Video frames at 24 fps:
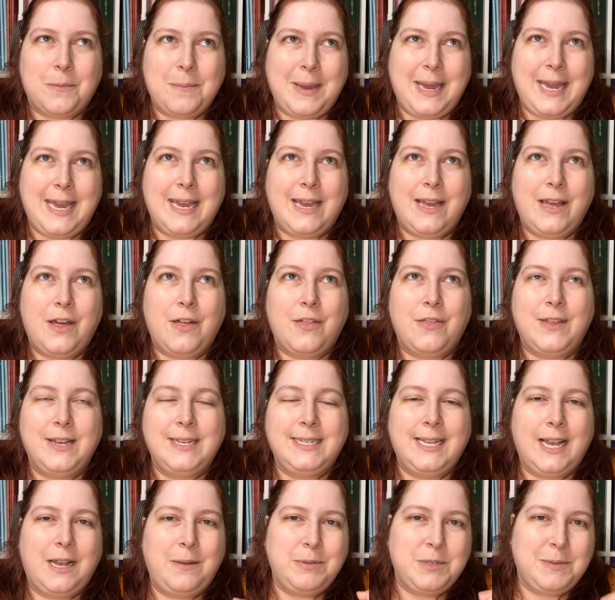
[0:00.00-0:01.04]
me,
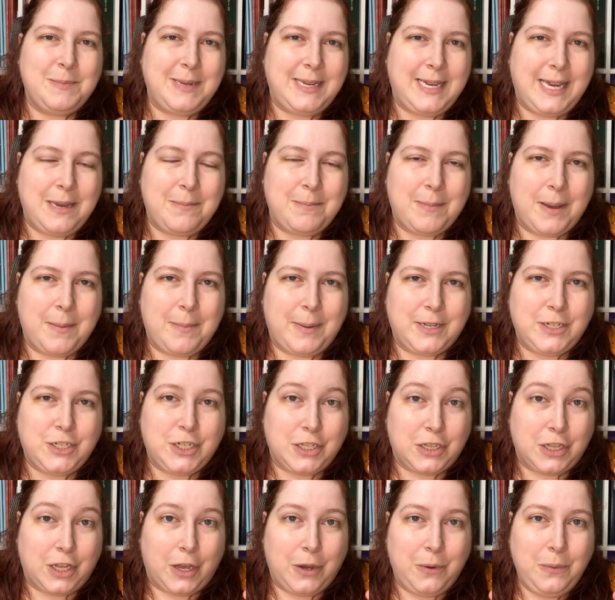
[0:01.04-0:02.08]
this helps me keep my
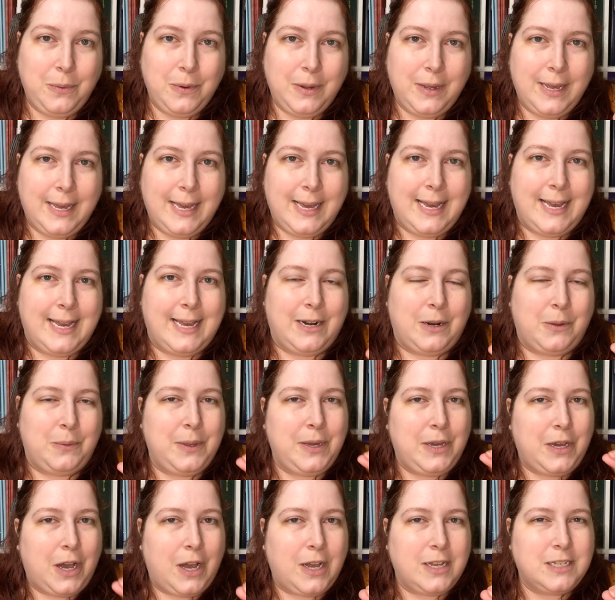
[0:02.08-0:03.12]
budget low. It
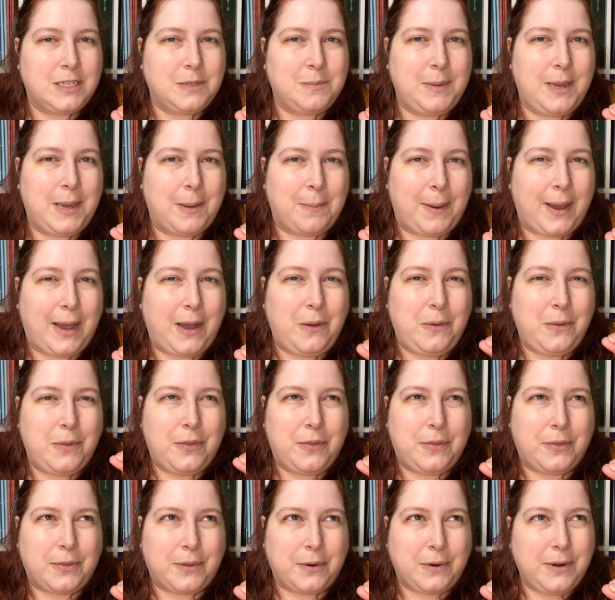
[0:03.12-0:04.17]
only costs me about
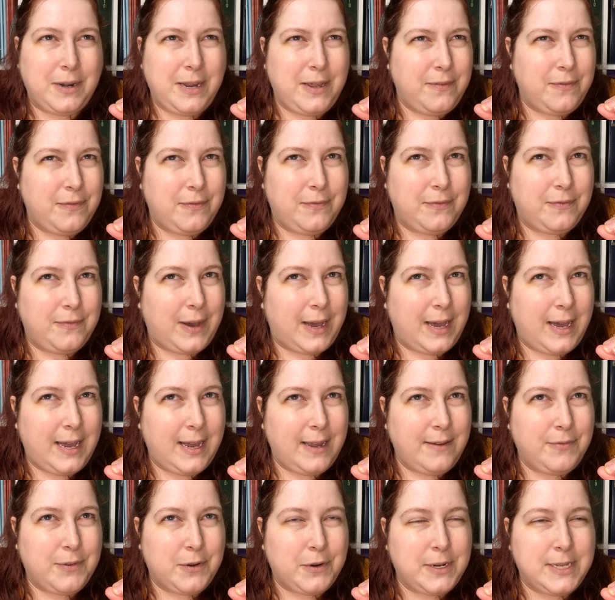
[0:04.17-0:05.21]

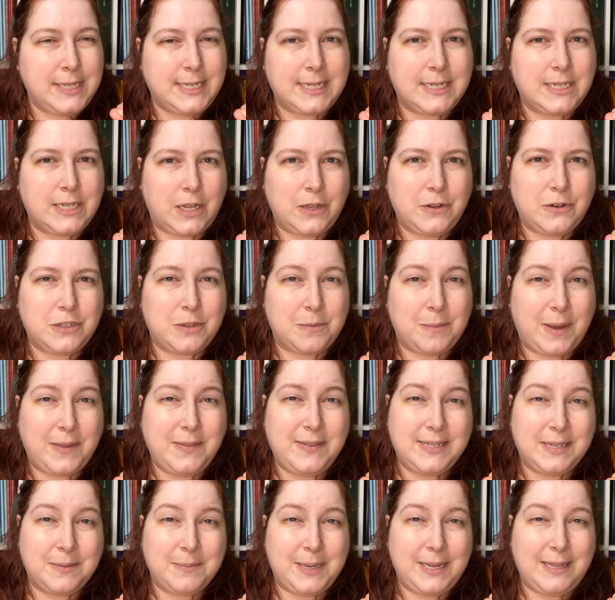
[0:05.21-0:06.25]
$36 a
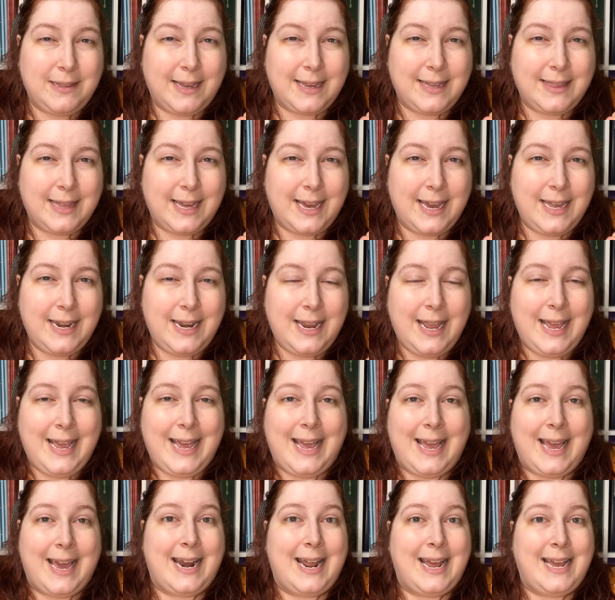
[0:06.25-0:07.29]
month, something like that.
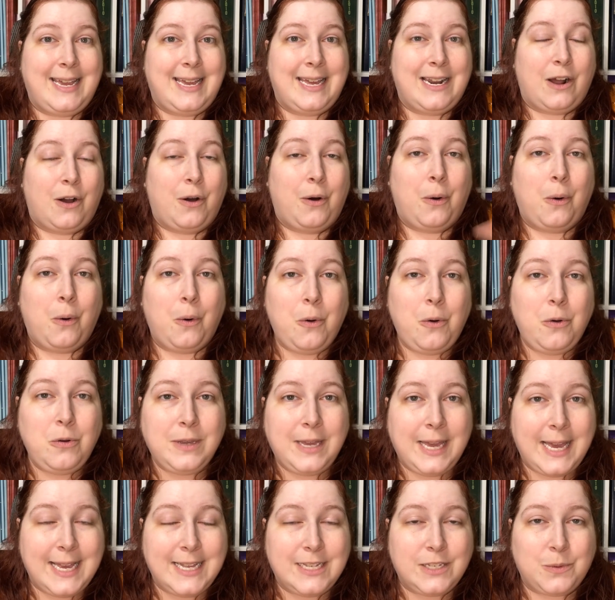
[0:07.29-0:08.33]
And I get a whole
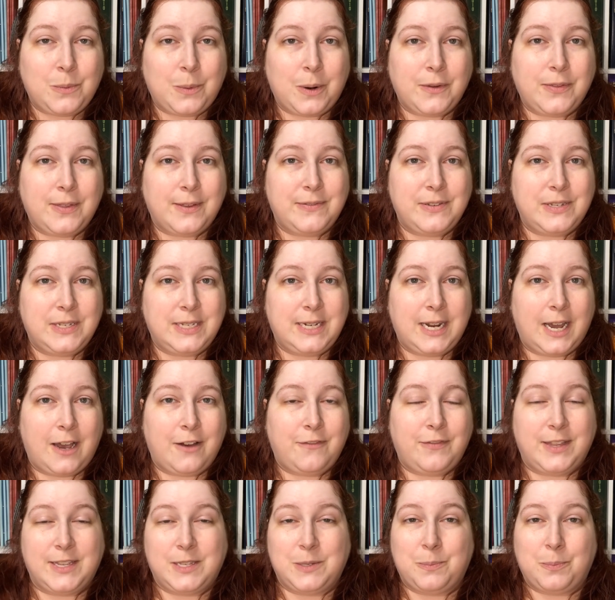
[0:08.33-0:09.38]
kit's worth of
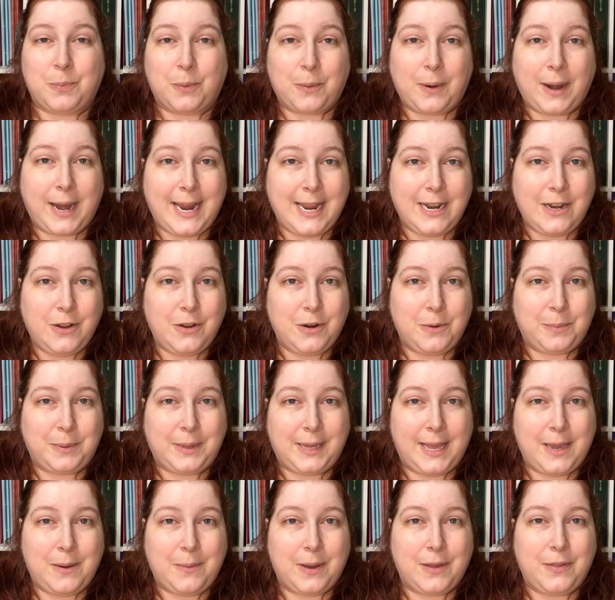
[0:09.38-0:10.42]
stuff that's brand new to
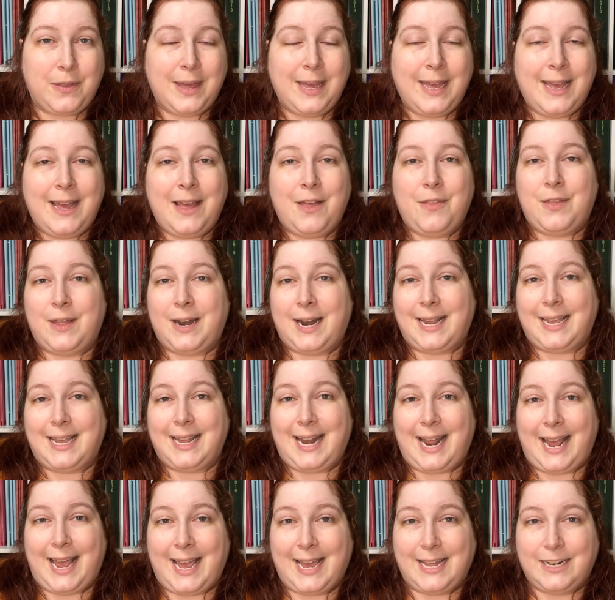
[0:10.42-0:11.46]
play with that I
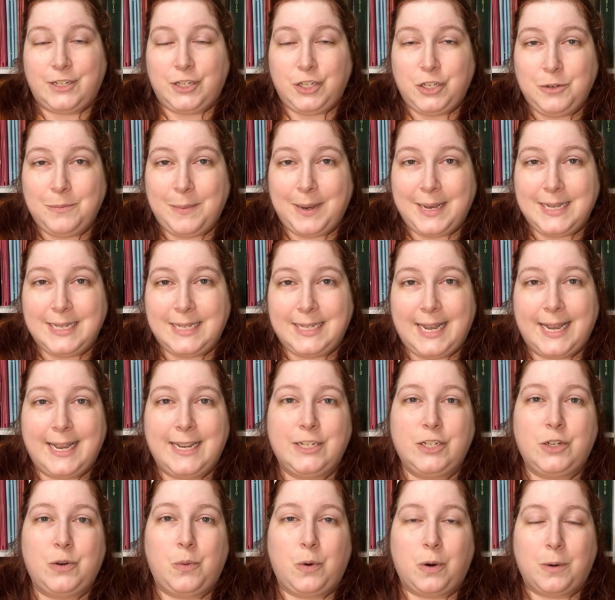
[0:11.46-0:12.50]
can add to my
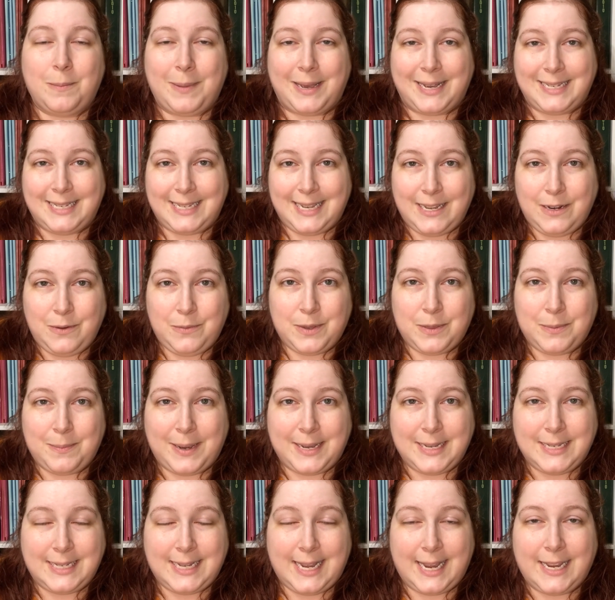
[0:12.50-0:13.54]
stash or mix in with
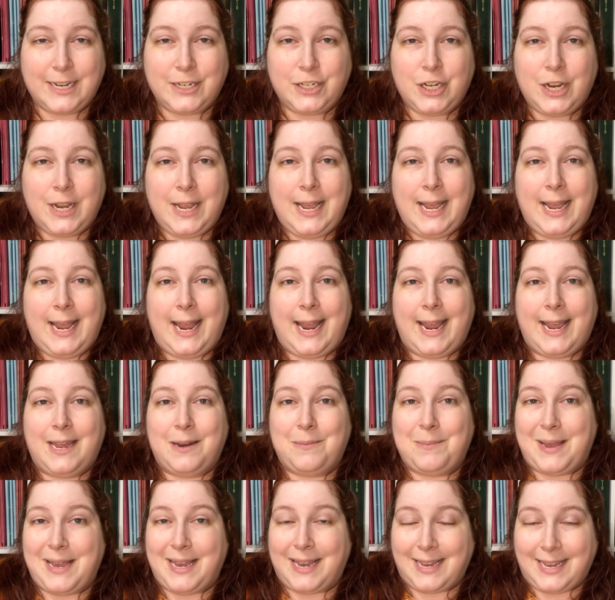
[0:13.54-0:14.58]
my stash
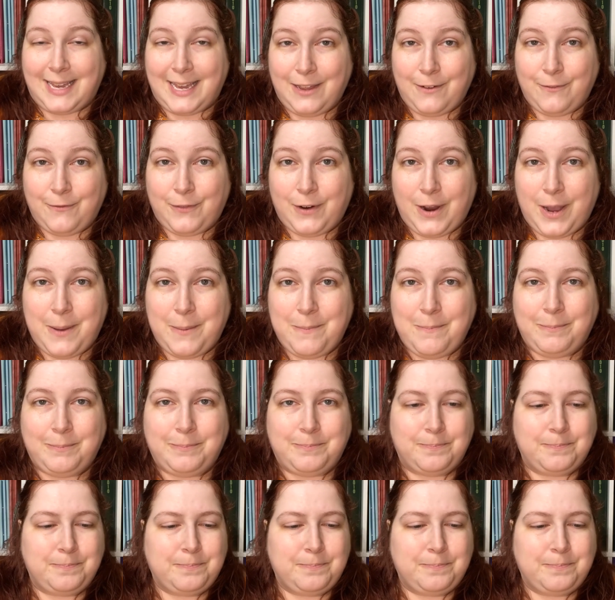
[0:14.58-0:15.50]
and make a kit from,